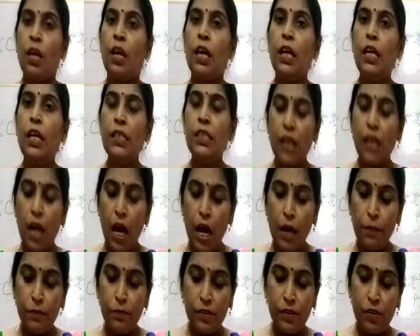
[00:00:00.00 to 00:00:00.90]
It
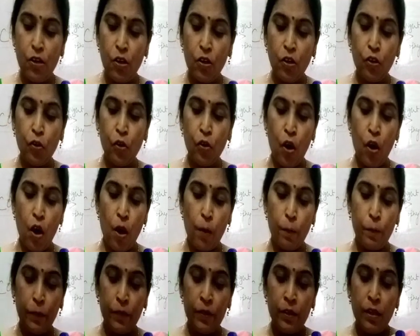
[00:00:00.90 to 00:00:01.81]
harms the
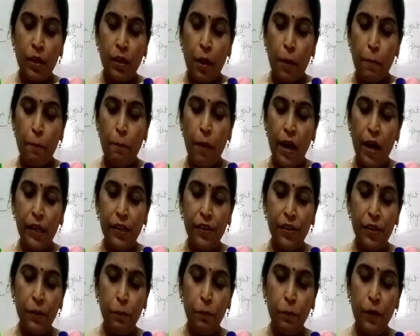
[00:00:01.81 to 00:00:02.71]
crop by
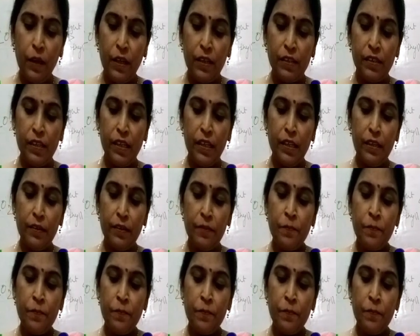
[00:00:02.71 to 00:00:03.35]
replacing